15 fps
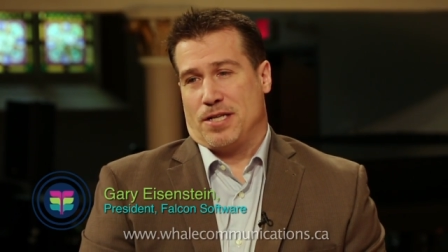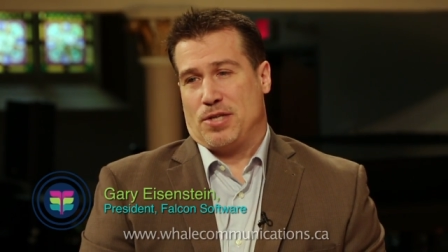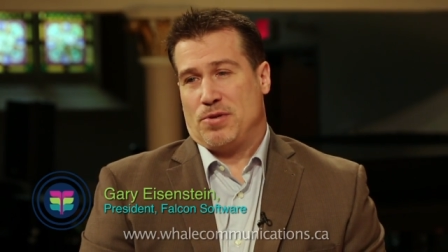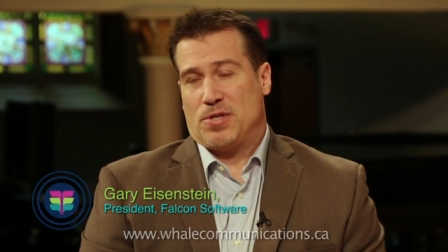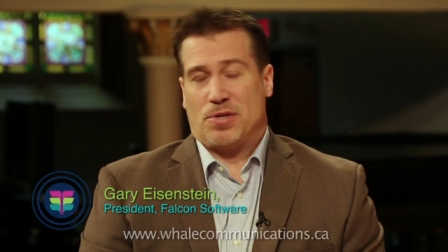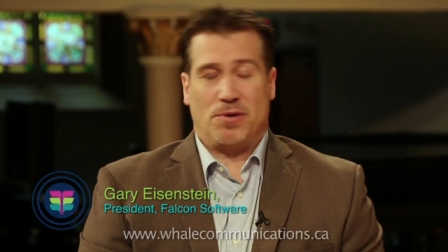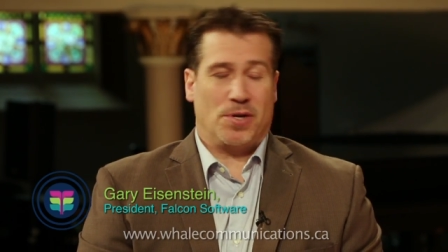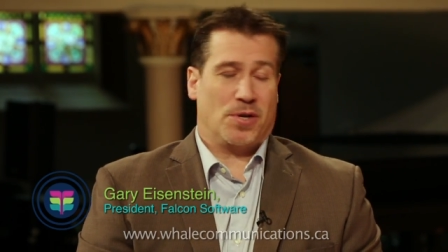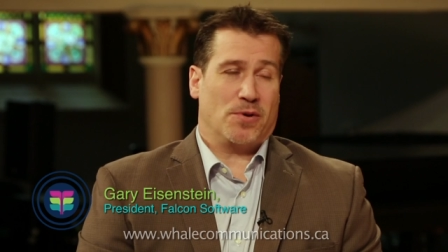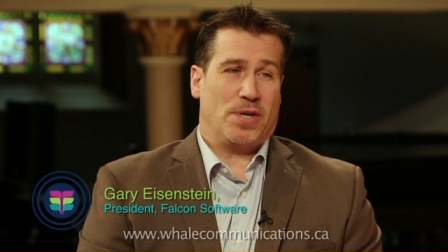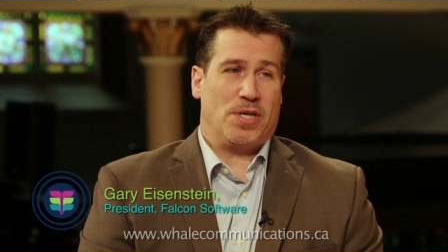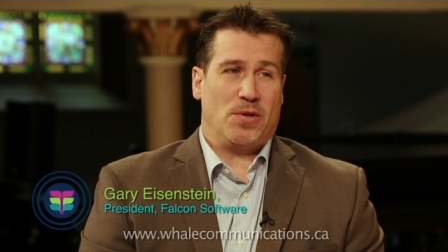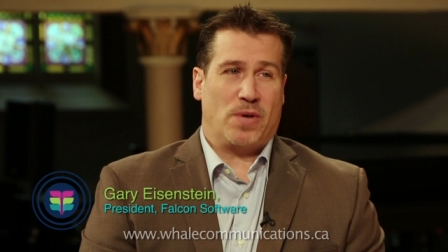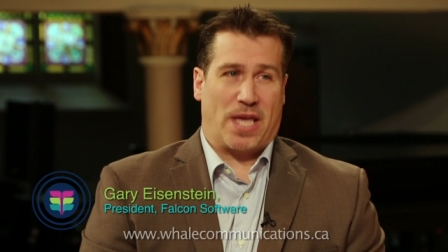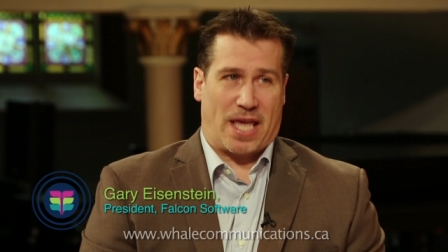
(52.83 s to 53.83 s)
to a certain
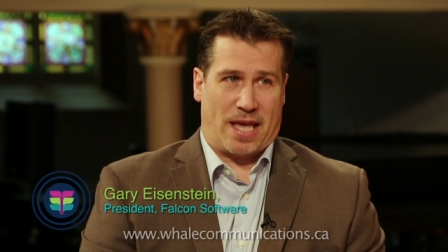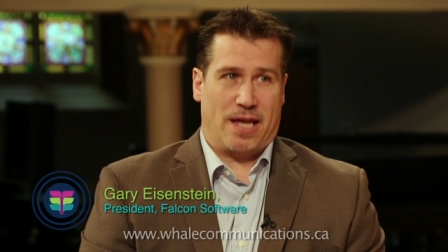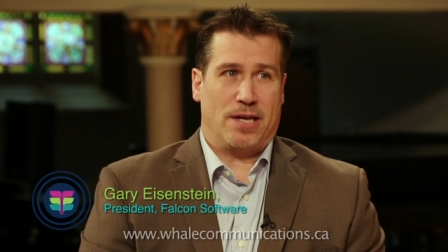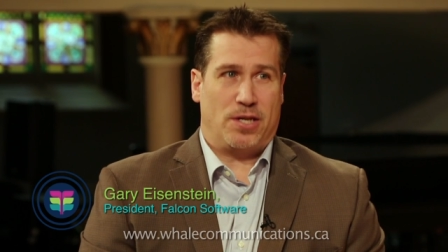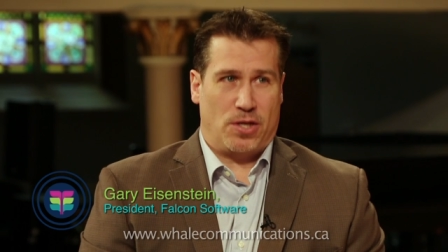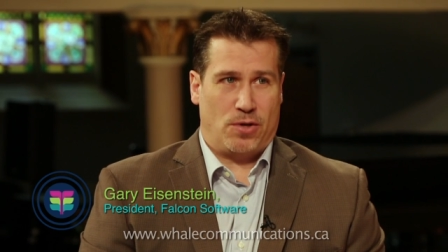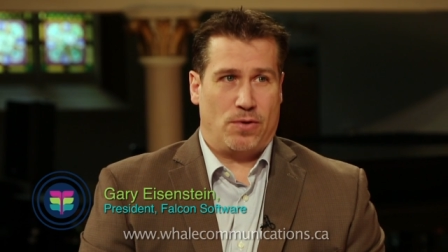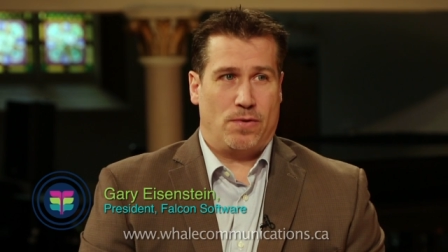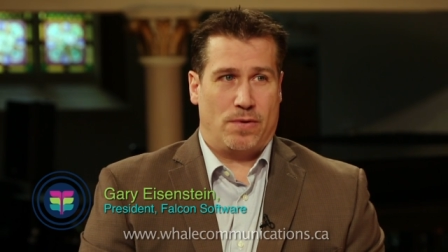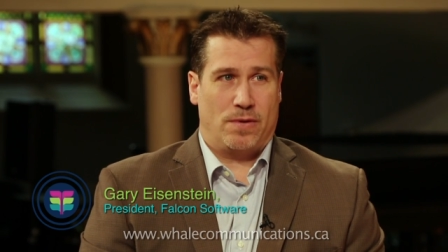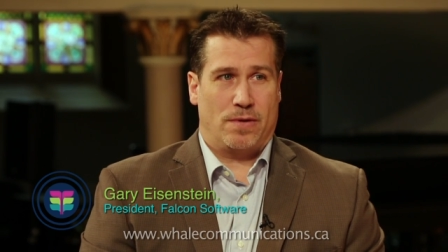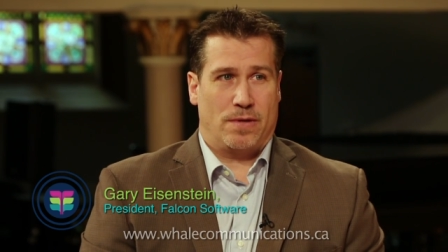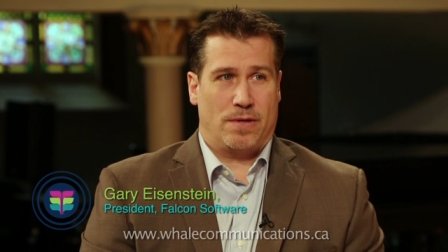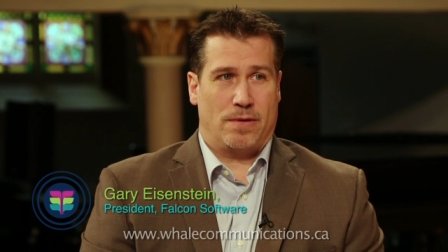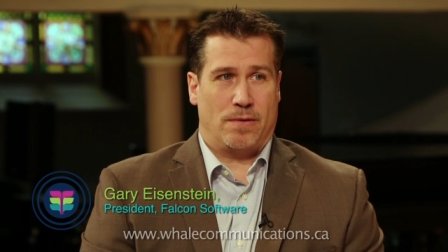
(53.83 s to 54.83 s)
degree, you can do
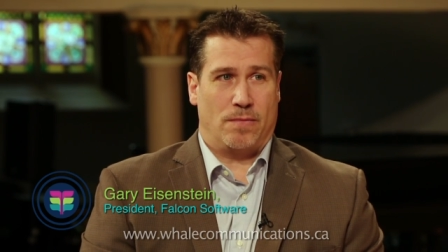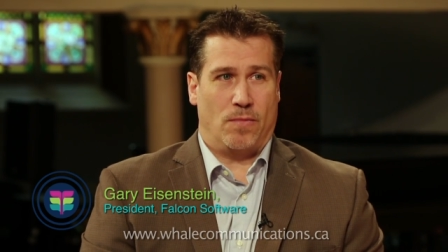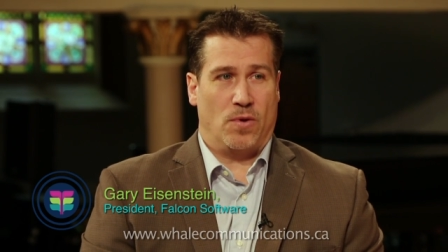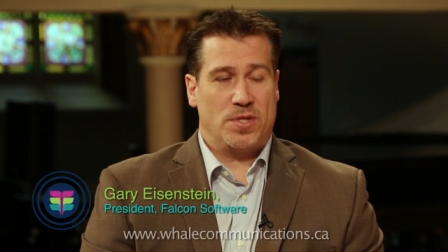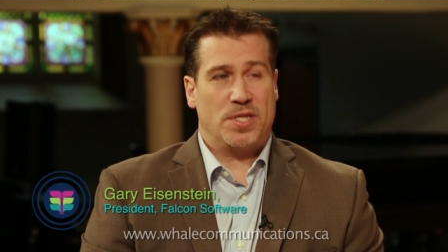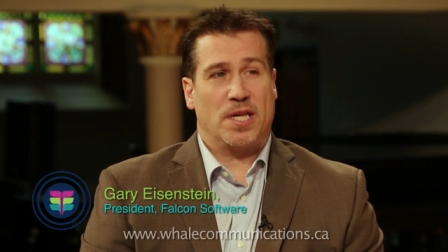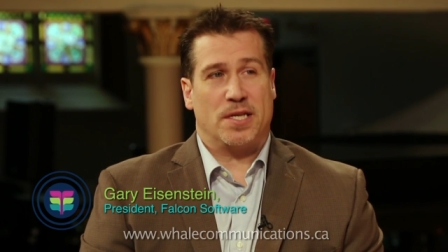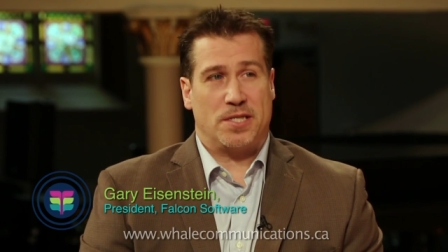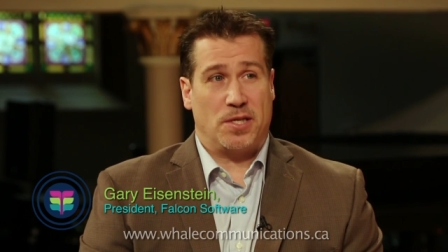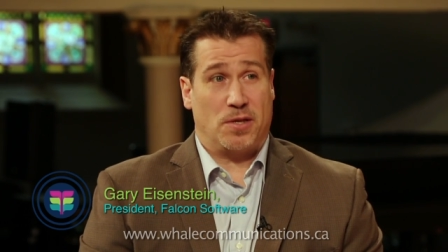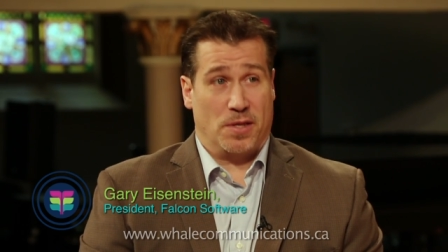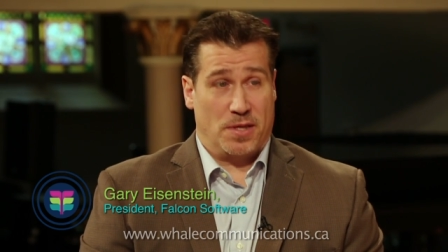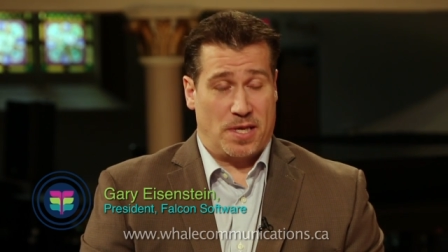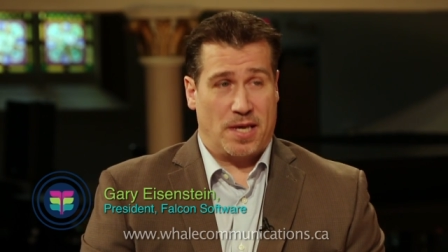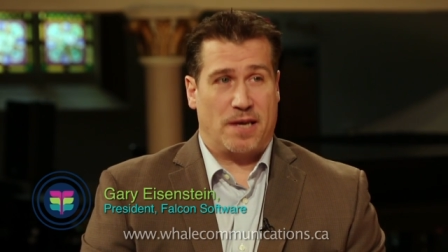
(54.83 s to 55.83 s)
most things you
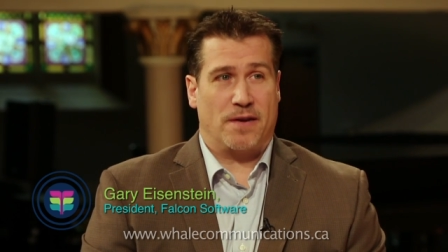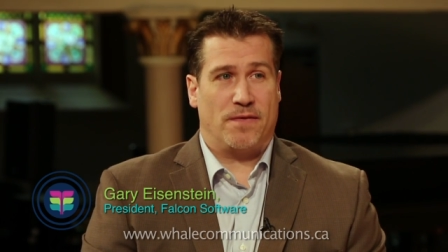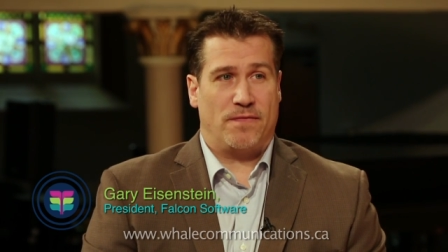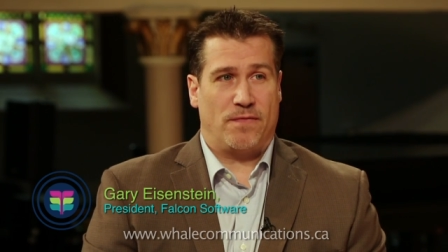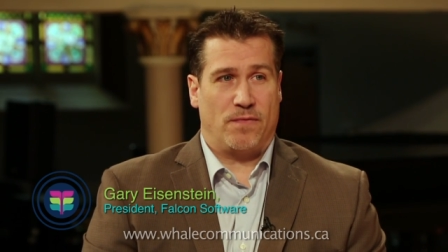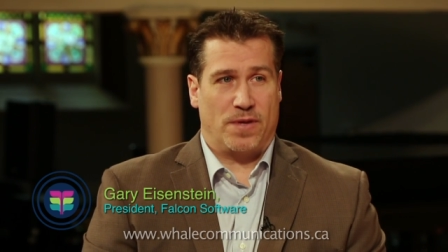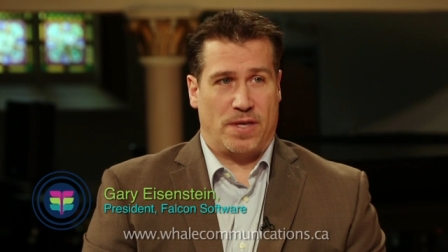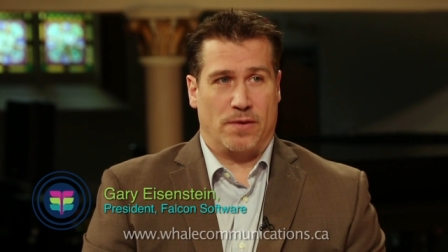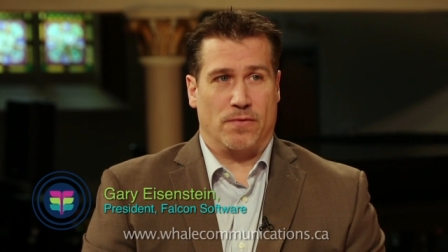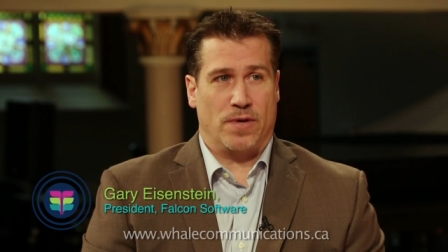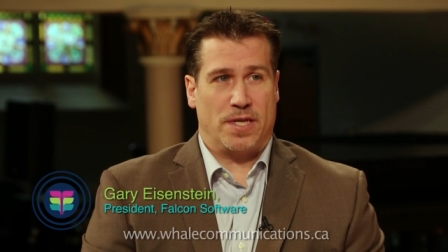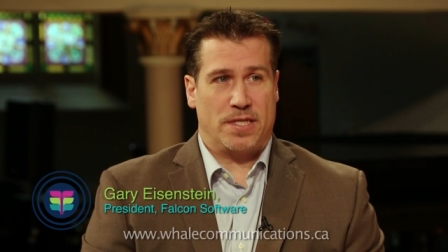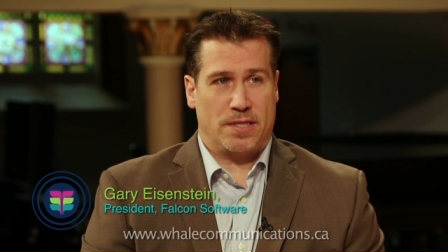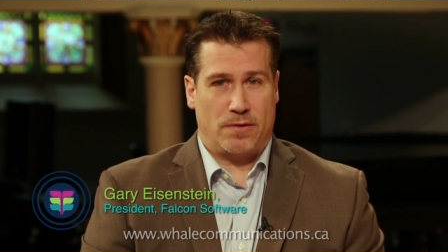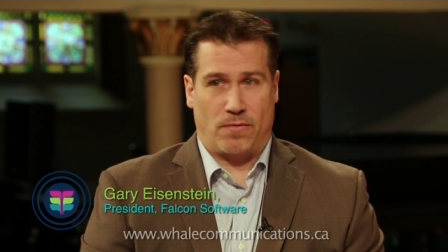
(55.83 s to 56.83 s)
can think of within
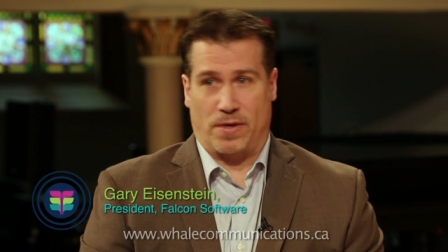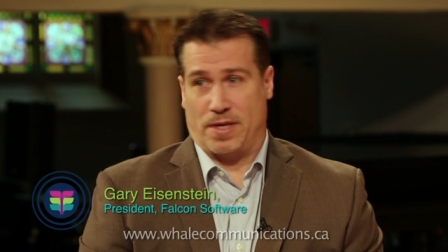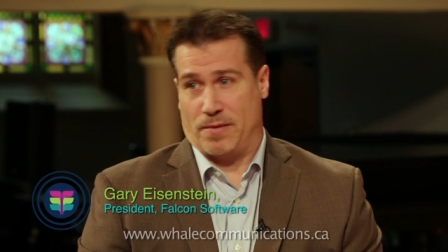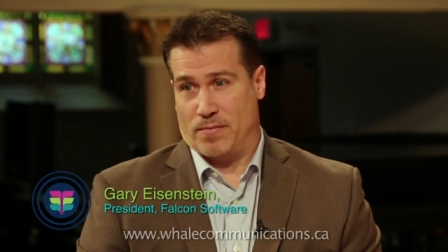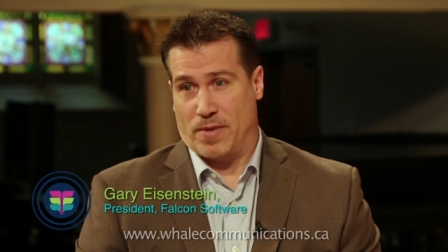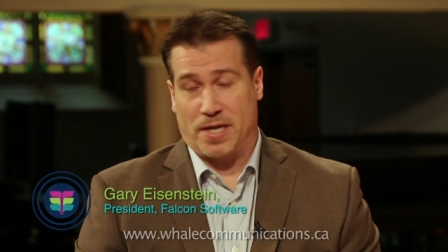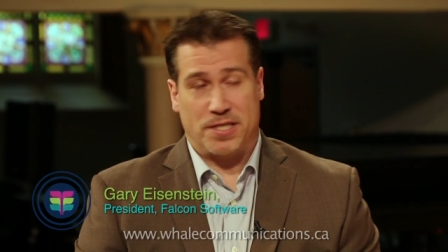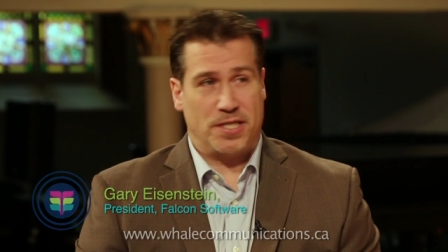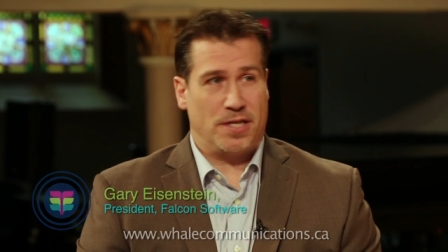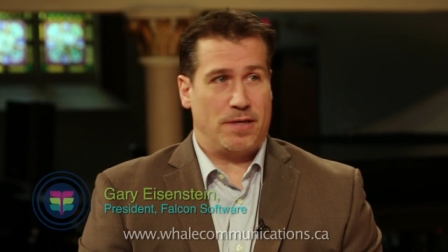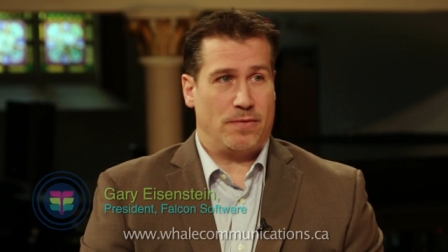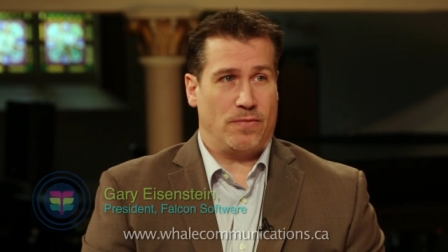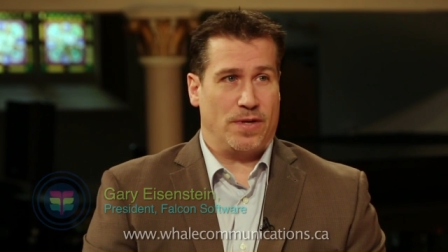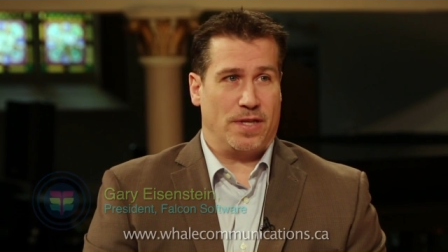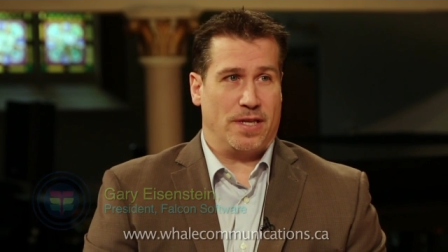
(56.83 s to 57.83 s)
reason, within
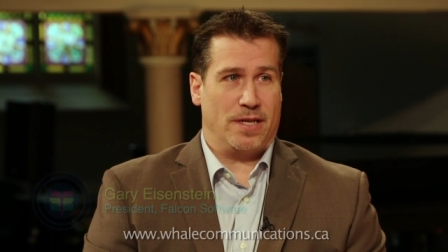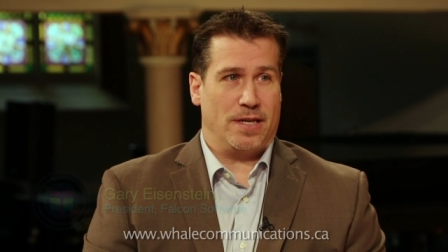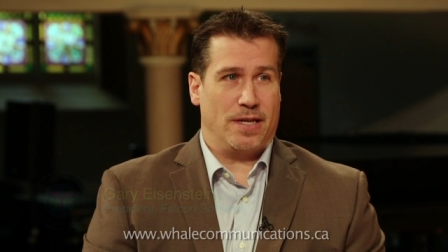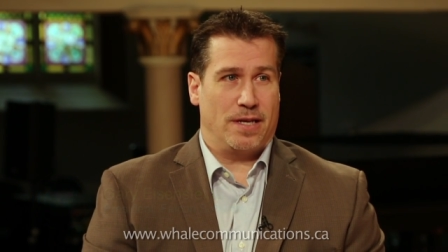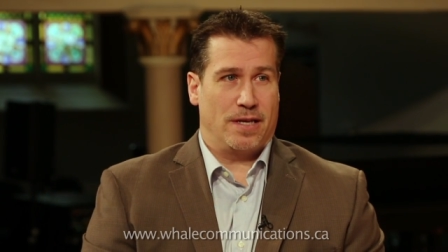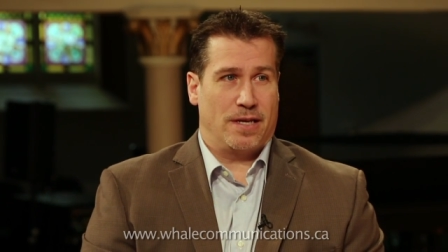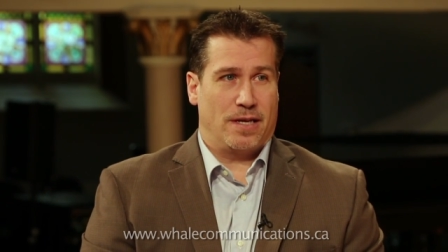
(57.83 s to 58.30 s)
budget, within